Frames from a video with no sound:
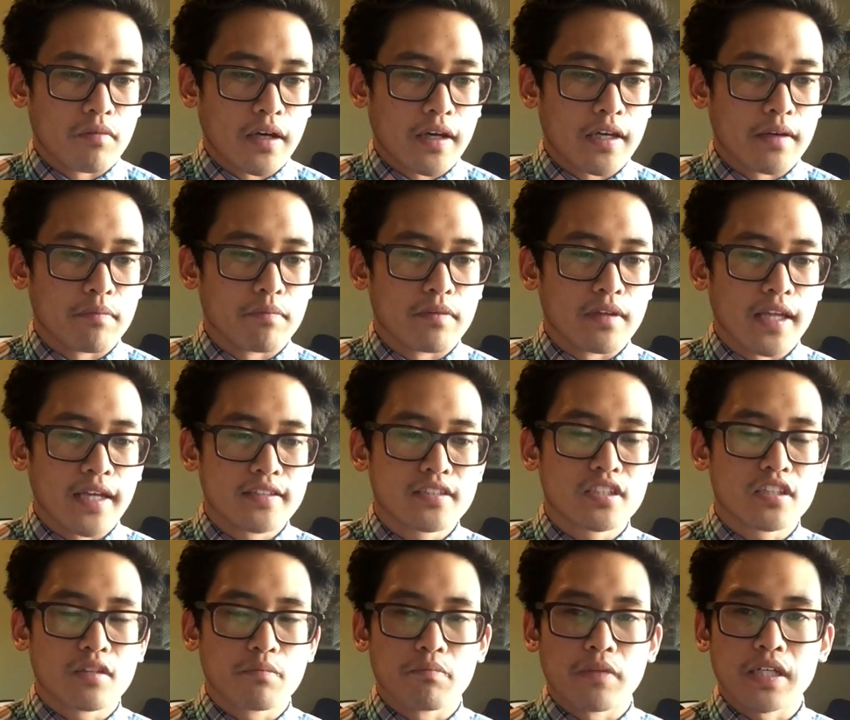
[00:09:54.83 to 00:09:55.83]
it led
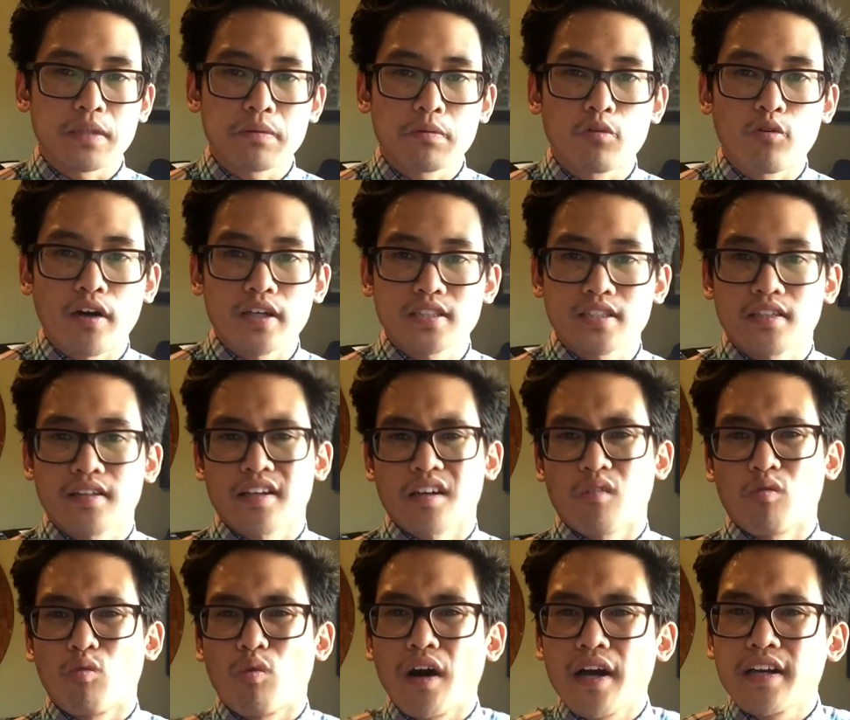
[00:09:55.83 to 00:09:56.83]
to many people questioning, like,
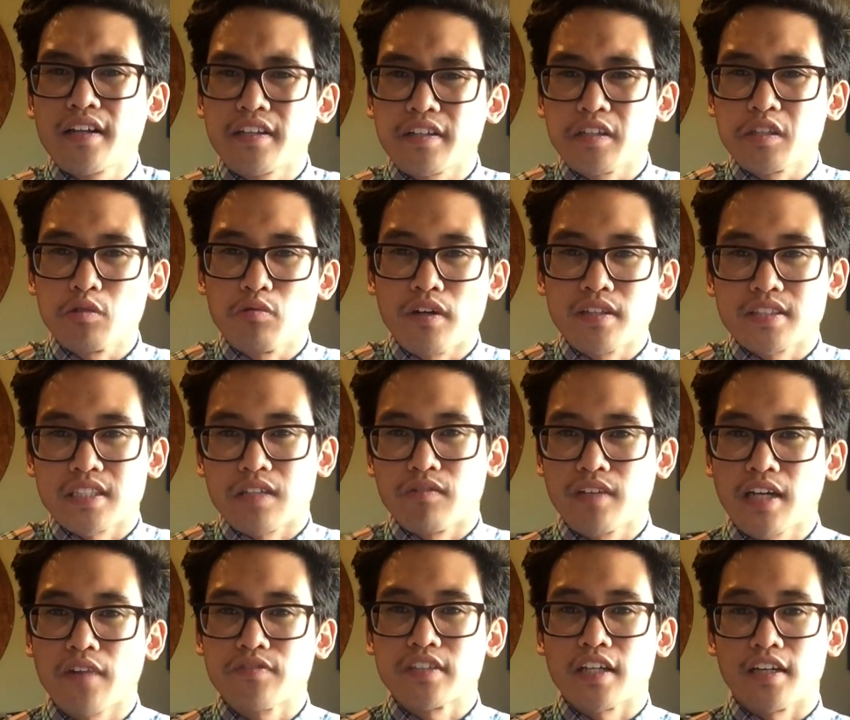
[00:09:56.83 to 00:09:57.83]
why did the U.S.
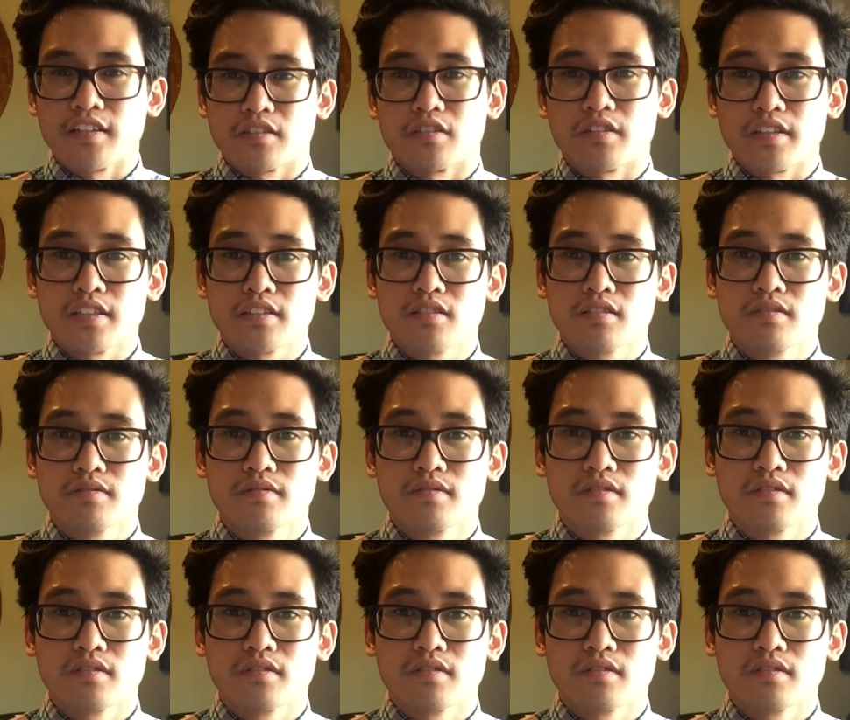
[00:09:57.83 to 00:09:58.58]
even have to enter it?